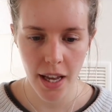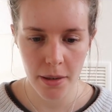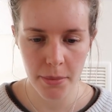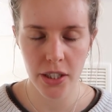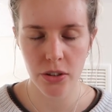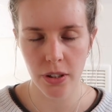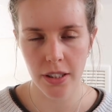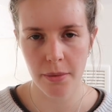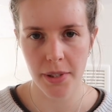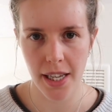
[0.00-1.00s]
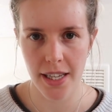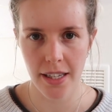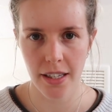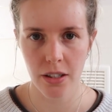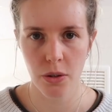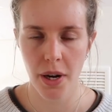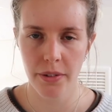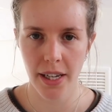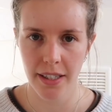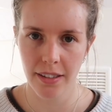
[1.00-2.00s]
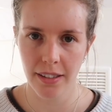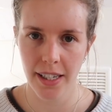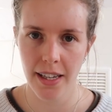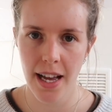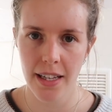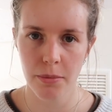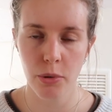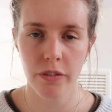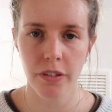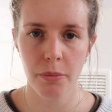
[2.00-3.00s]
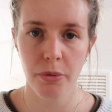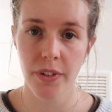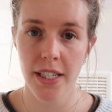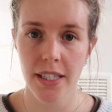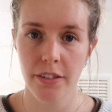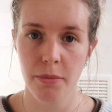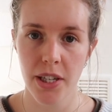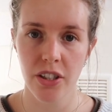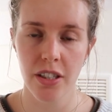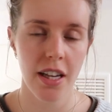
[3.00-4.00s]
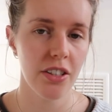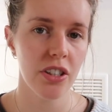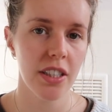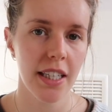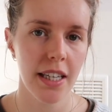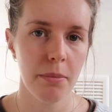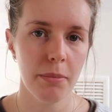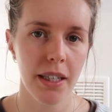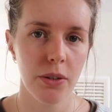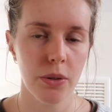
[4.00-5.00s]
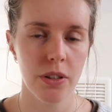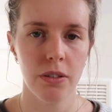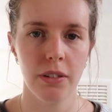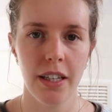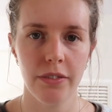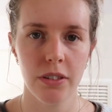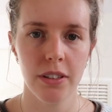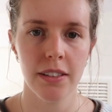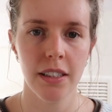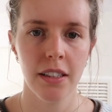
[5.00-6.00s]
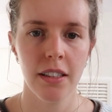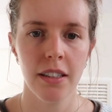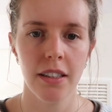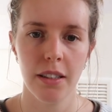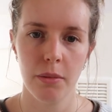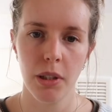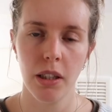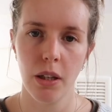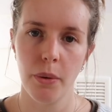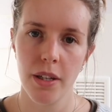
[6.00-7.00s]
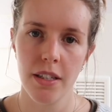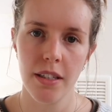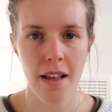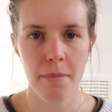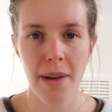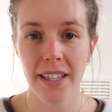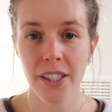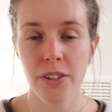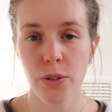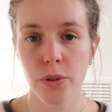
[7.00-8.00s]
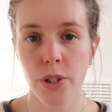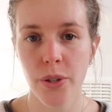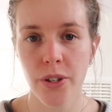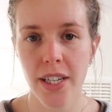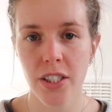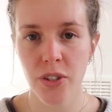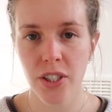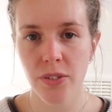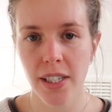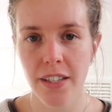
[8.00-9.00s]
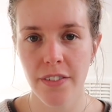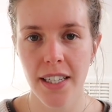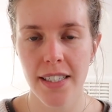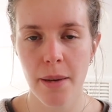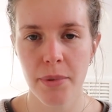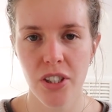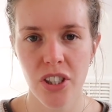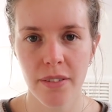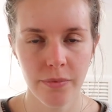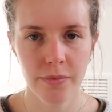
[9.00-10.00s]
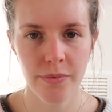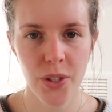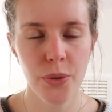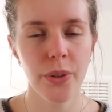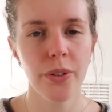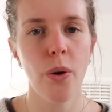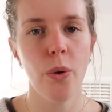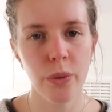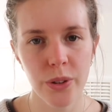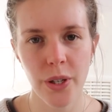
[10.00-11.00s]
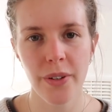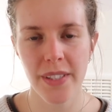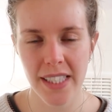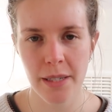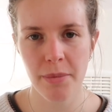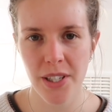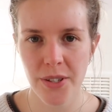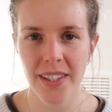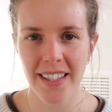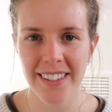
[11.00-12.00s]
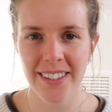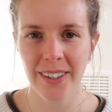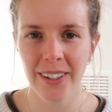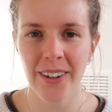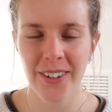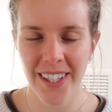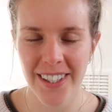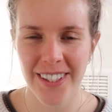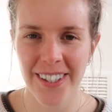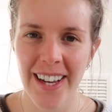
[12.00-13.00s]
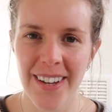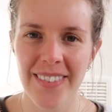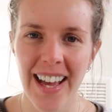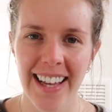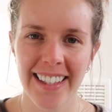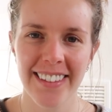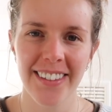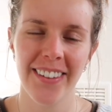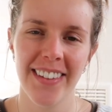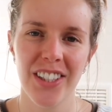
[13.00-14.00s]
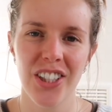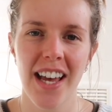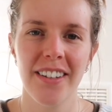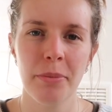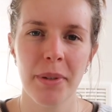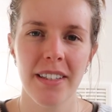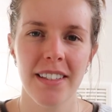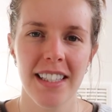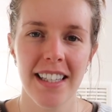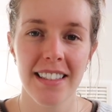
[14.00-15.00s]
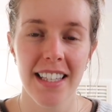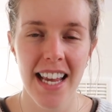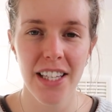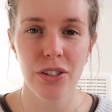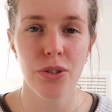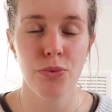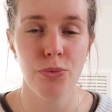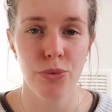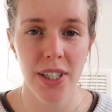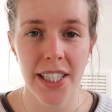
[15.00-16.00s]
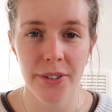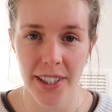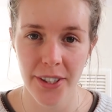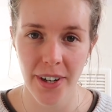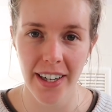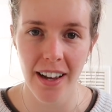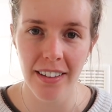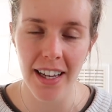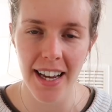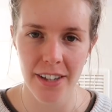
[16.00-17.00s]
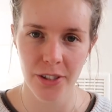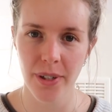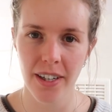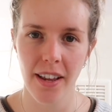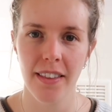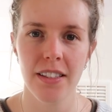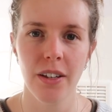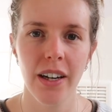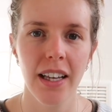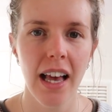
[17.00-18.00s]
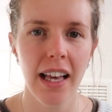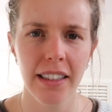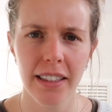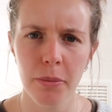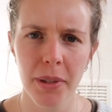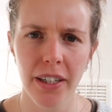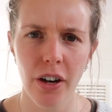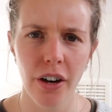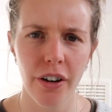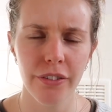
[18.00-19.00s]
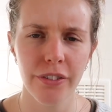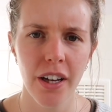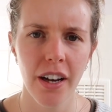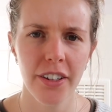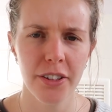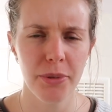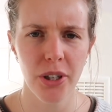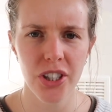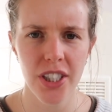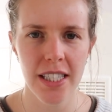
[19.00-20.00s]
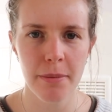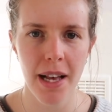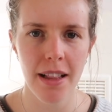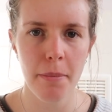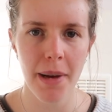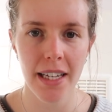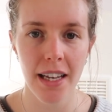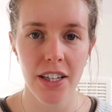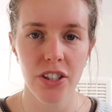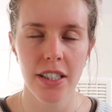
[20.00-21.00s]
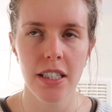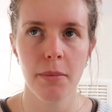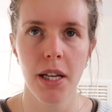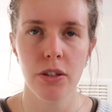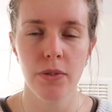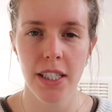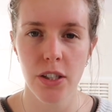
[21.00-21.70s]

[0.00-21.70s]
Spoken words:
make sure that I'm taking it quite regularly as more of a preventative measure and just to keep my cortisol levels lowered. Maca is also a great stress relieving adaptogen. You would also have seen me use this a lot on Instagram and on this channel because it tastes really, really great. Unlike ashwagandha that's got a little bit of an obnoxious smell, maca actually smells really